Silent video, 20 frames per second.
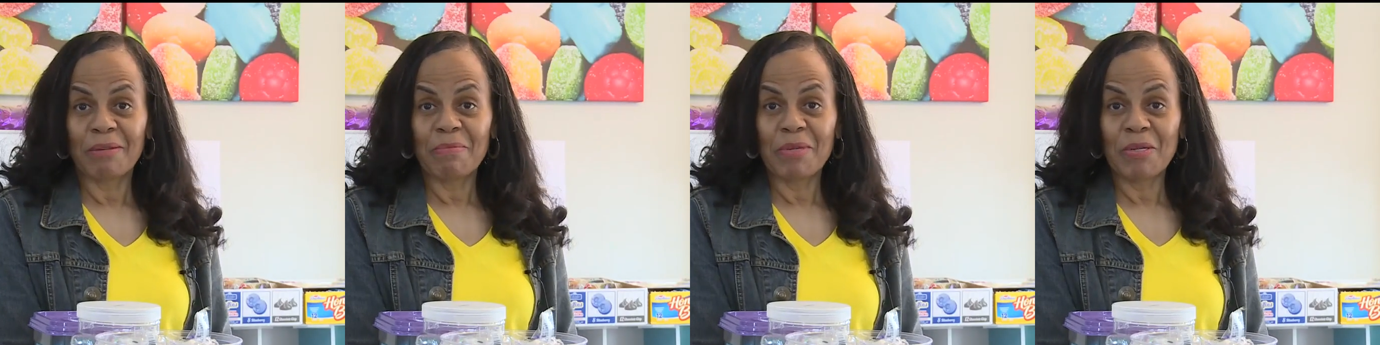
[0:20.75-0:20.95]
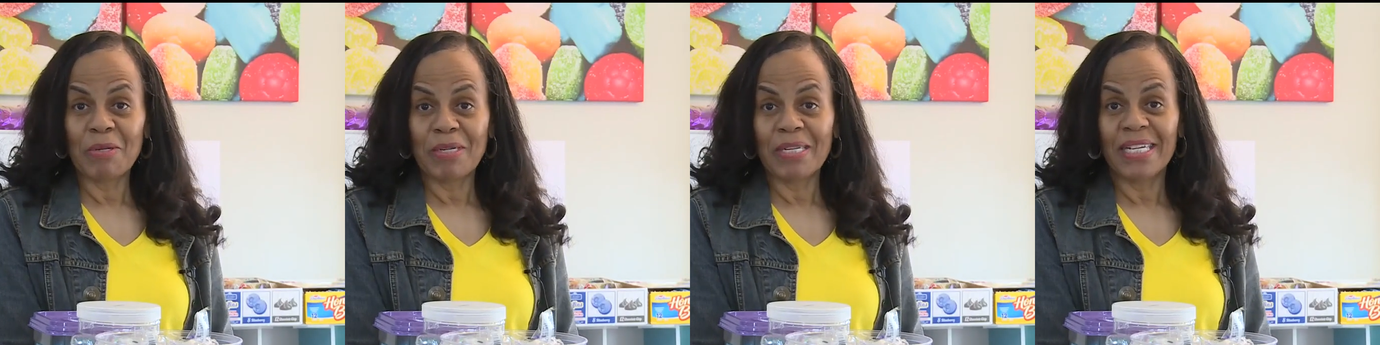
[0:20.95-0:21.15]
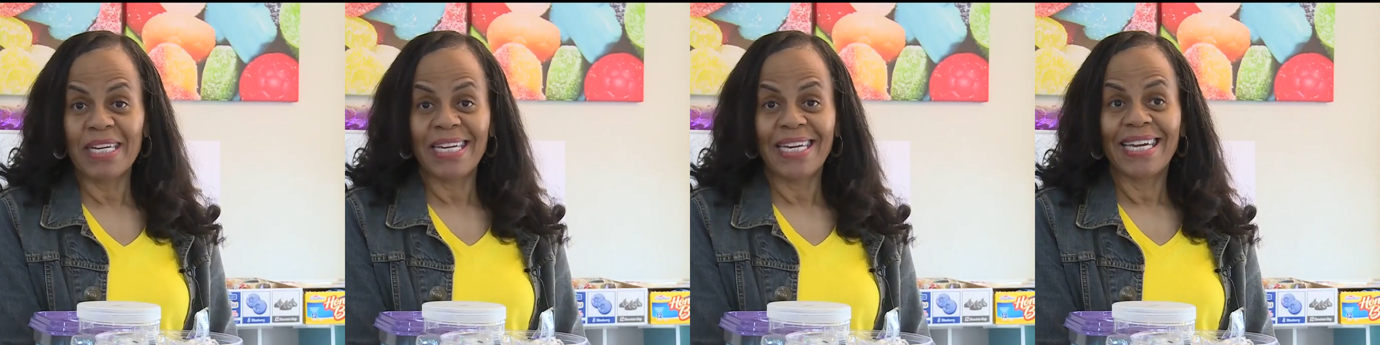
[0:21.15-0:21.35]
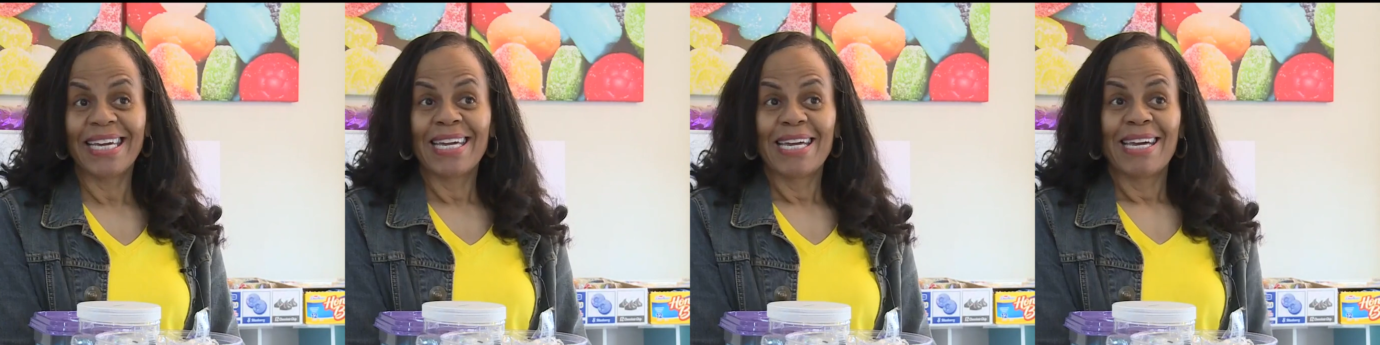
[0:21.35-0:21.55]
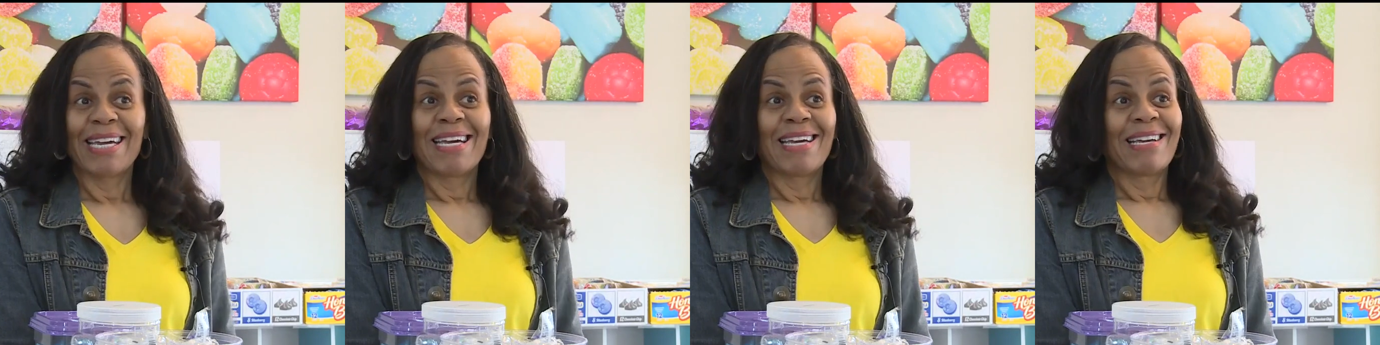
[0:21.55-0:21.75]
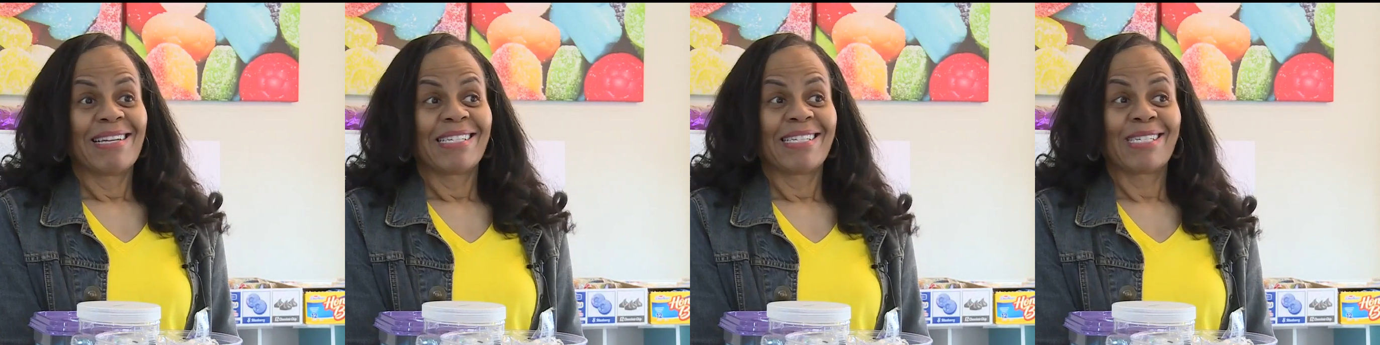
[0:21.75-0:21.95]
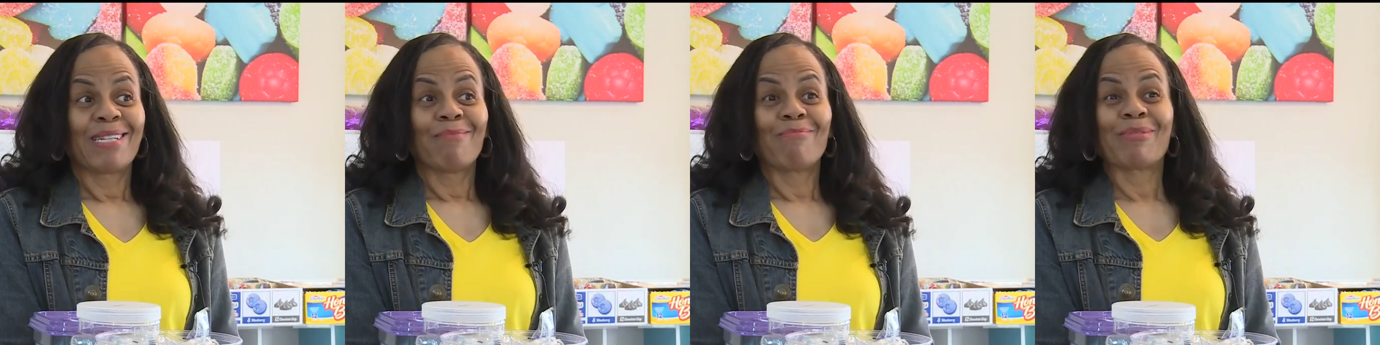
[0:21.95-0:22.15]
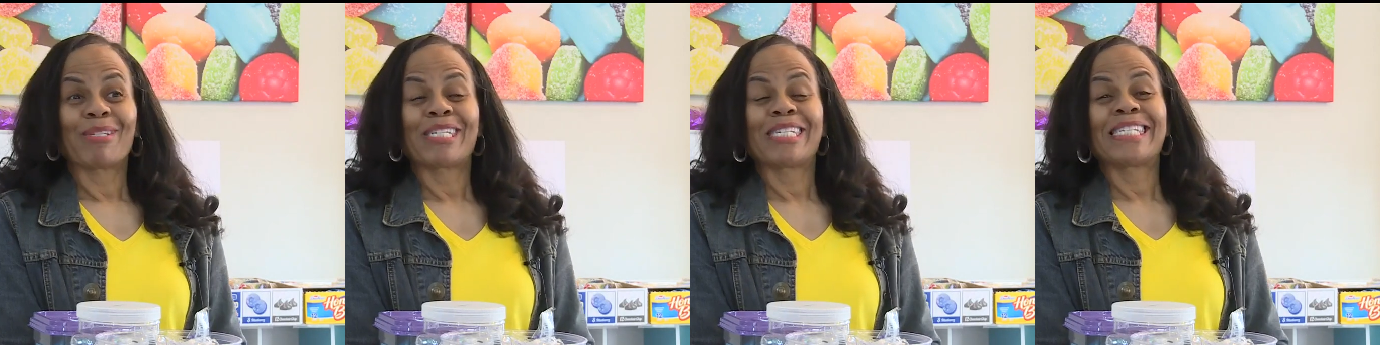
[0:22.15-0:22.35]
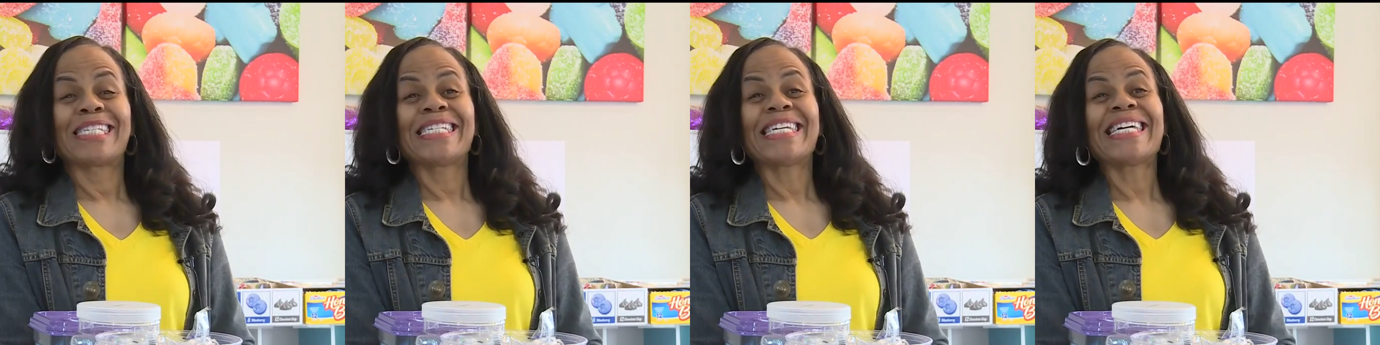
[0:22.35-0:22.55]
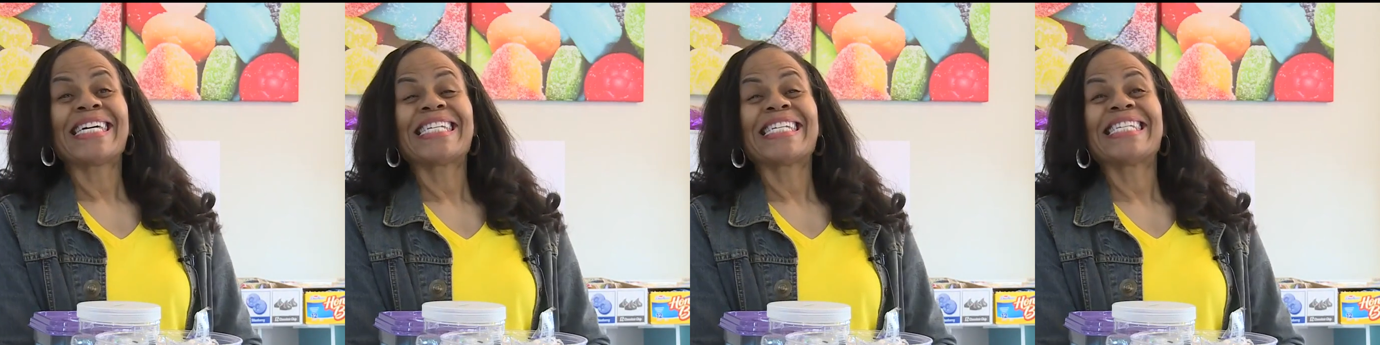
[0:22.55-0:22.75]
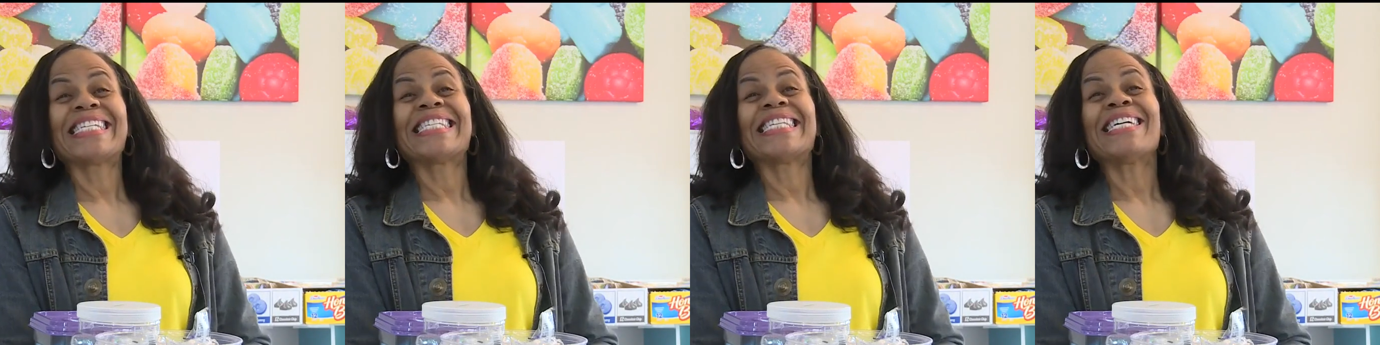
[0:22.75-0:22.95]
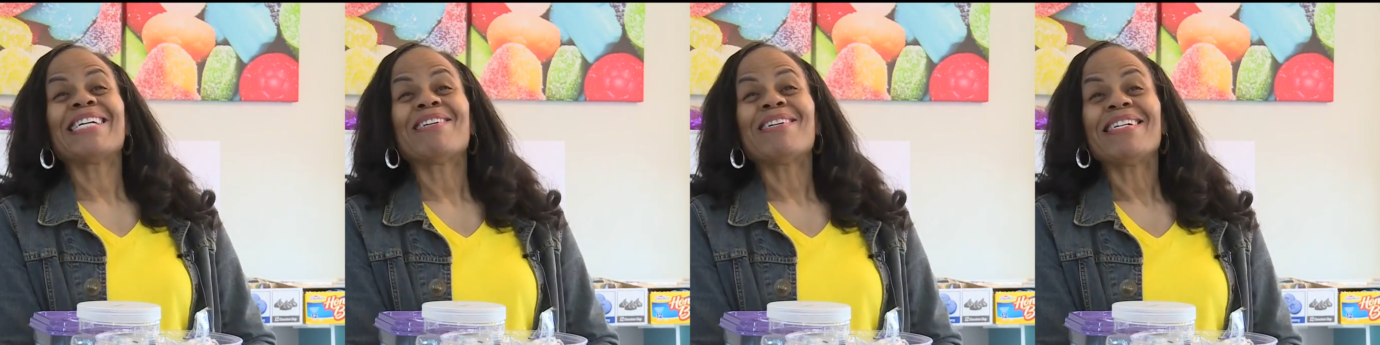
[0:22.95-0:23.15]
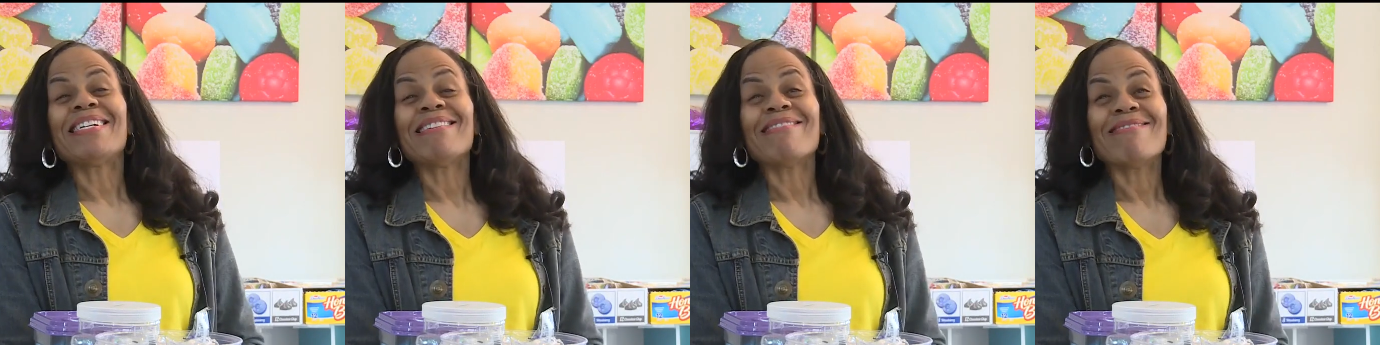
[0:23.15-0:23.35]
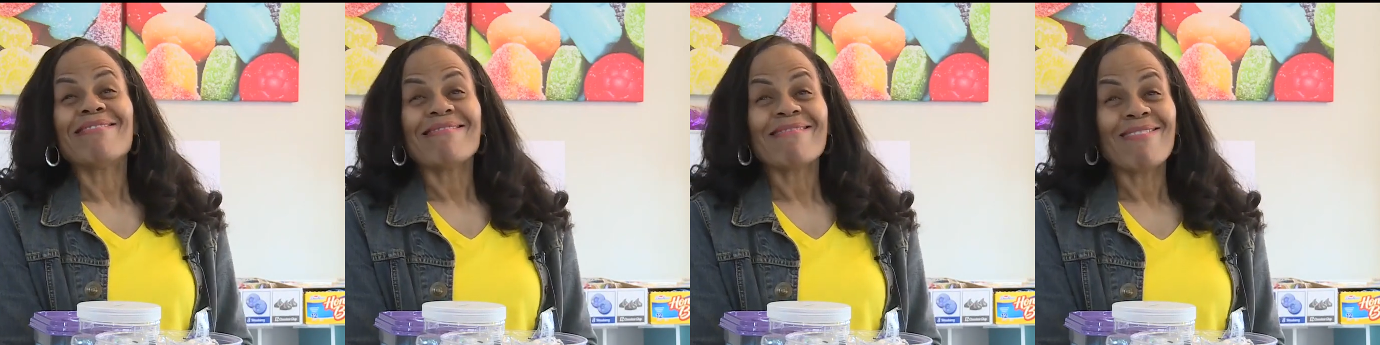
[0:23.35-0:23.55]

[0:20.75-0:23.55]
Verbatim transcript: community some sixty,